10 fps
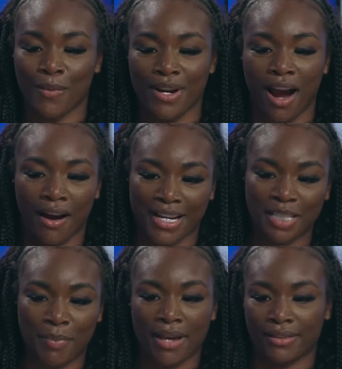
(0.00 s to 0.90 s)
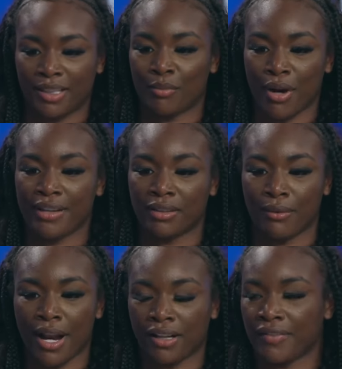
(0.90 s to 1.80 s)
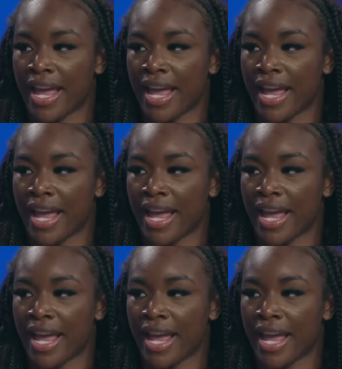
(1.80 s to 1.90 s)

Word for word: we are expecting to break the record of